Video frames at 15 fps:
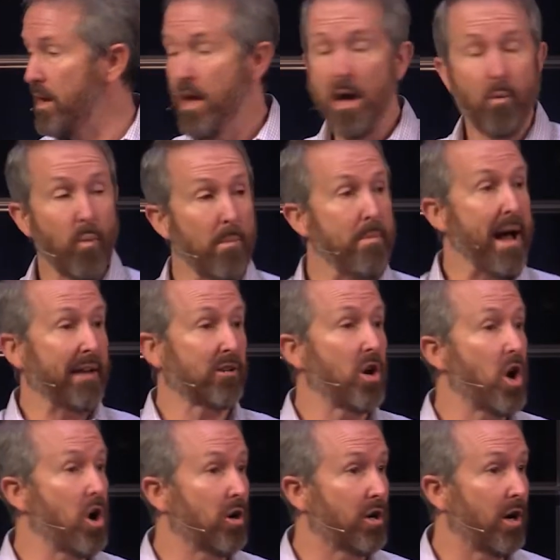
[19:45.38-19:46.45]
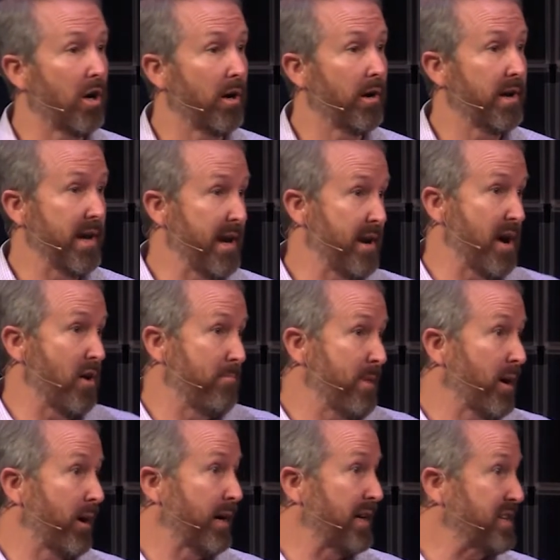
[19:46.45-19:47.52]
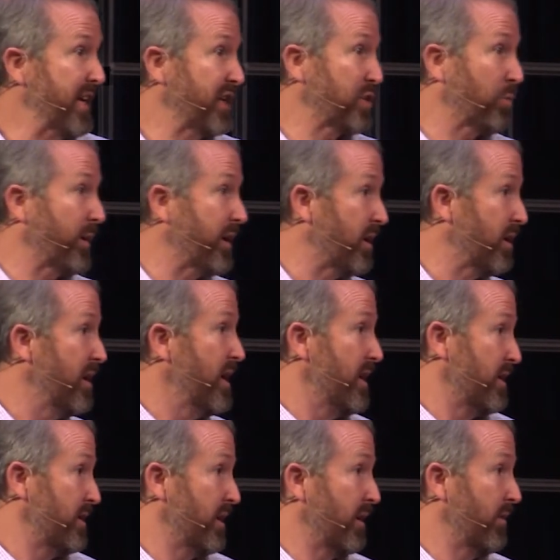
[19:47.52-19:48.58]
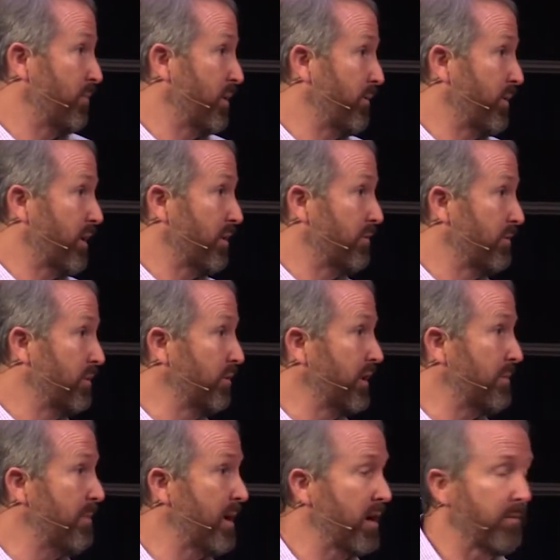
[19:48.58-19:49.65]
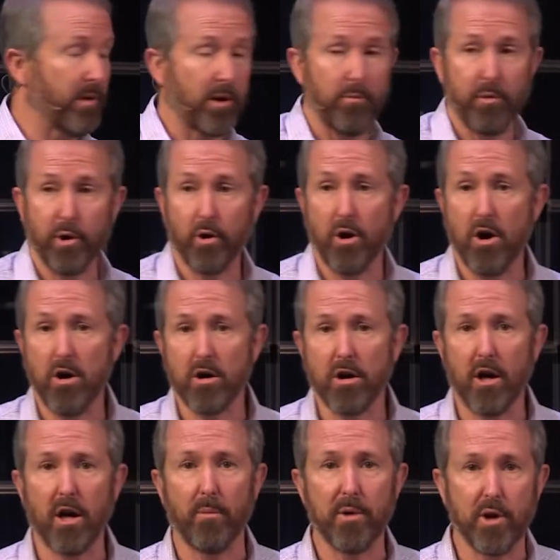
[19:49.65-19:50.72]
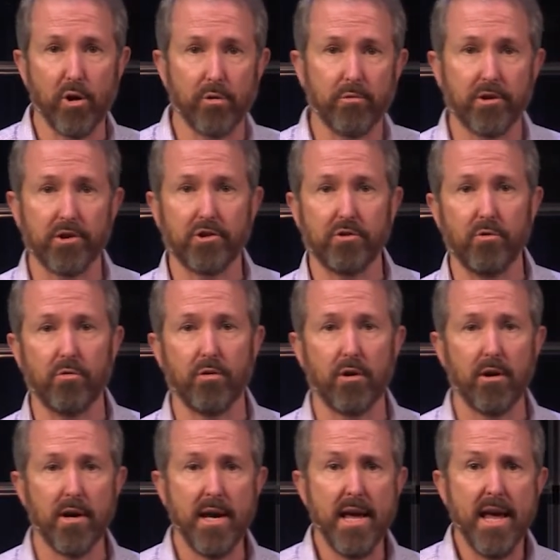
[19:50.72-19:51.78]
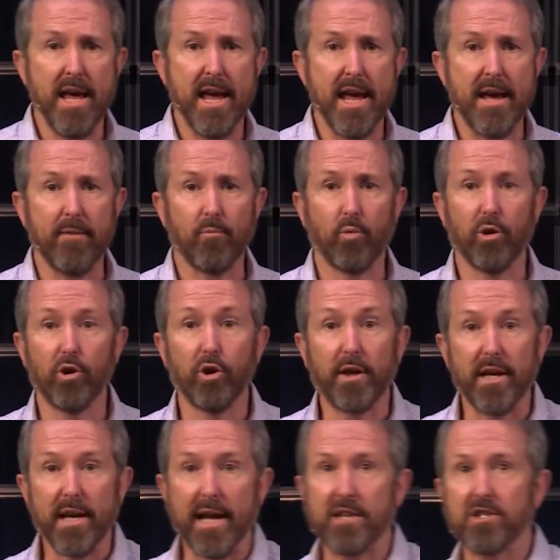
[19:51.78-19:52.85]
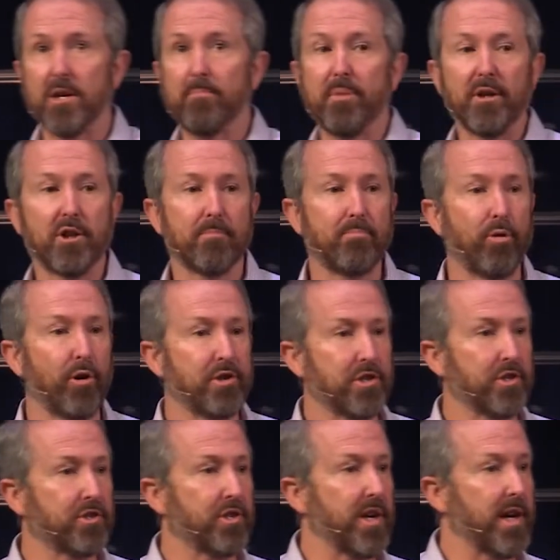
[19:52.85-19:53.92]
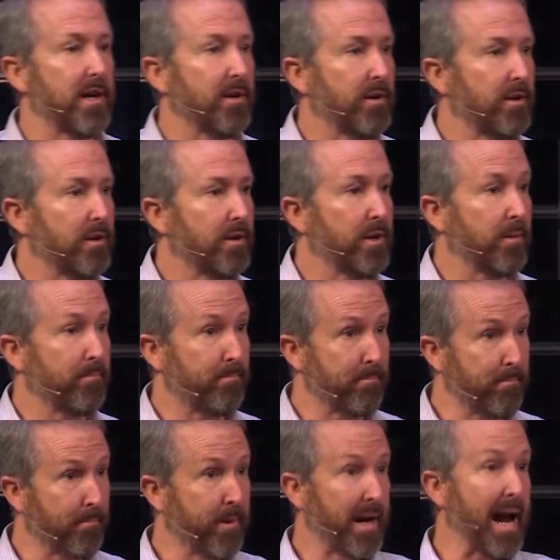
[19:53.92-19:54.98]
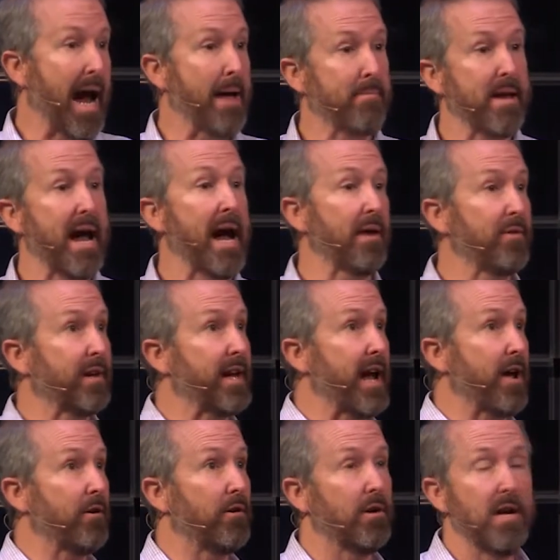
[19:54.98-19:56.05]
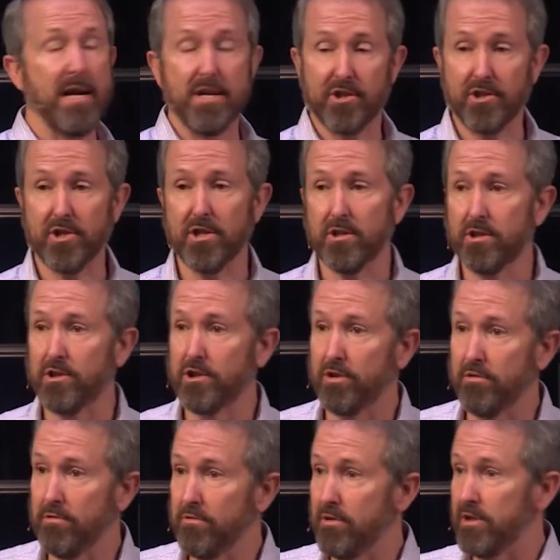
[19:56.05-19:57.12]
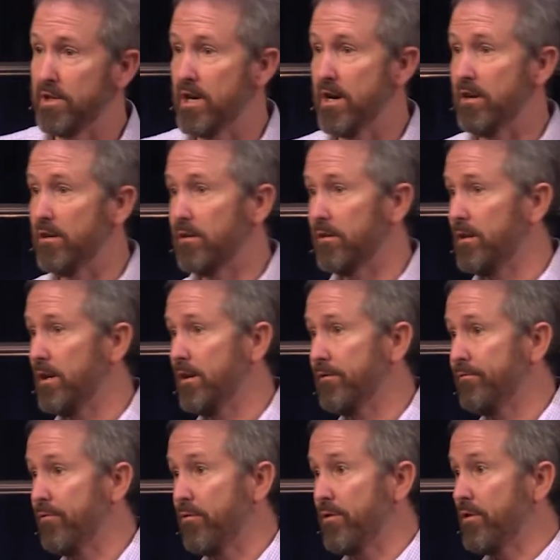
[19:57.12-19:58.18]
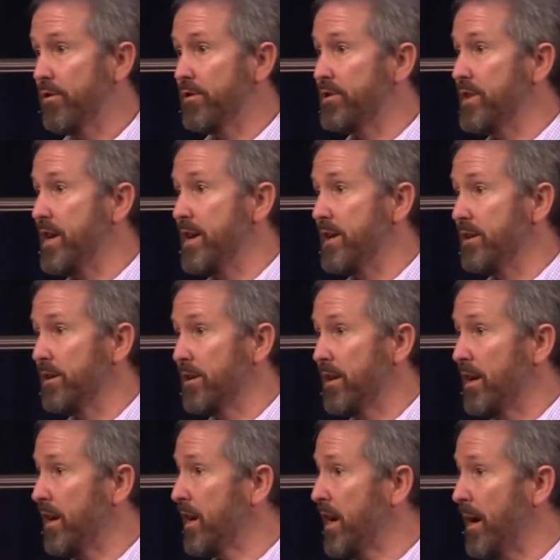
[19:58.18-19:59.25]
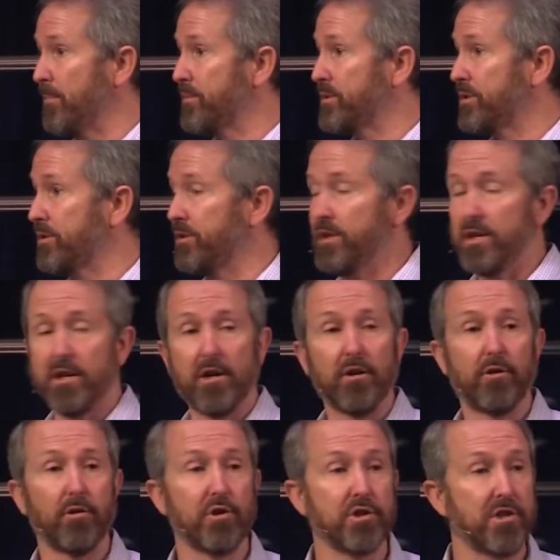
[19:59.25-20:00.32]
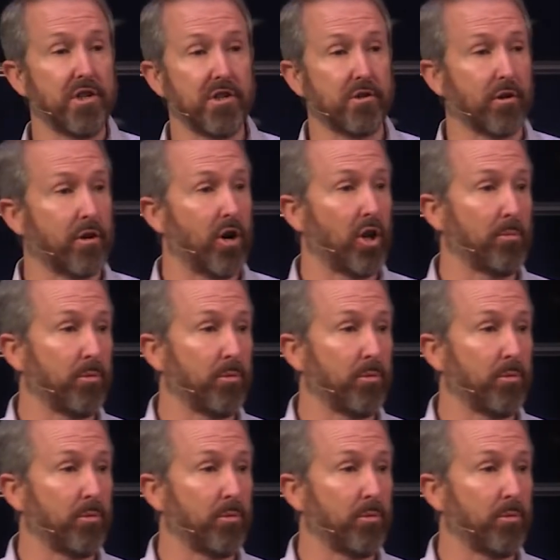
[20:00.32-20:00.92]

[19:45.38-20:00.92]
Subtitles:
Went back to Hong Kong. Now I'm married. I take Trina. We're newly married. We go to Hong Kong, and we go to a store, and we're looking at something to purchase, and the guy behind the counter sees two young foreigners and comes to the conclusion these are gullible